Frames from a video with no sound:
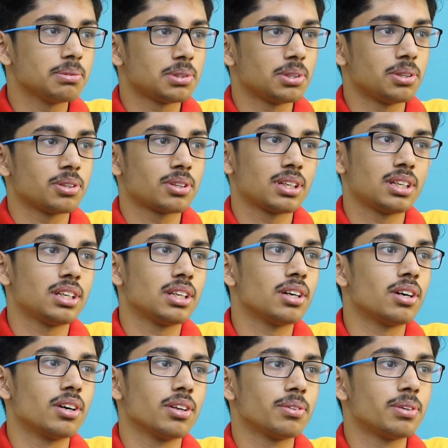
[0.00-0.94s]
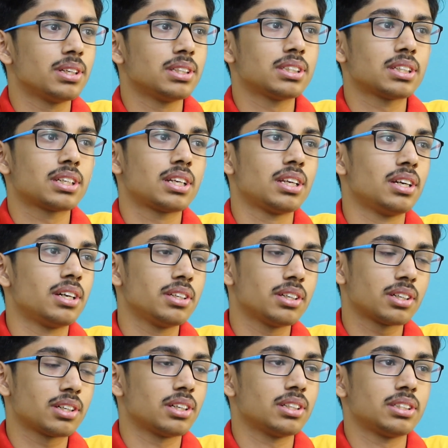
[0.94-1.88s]
so you can always clear
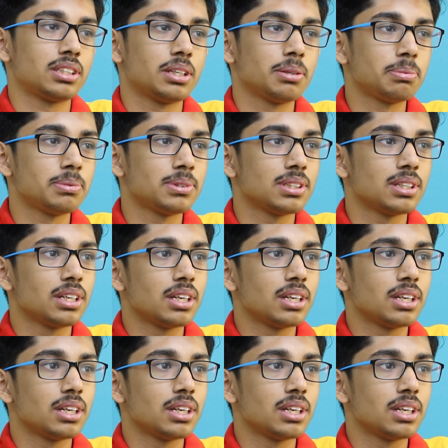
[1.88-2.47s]
your concepts.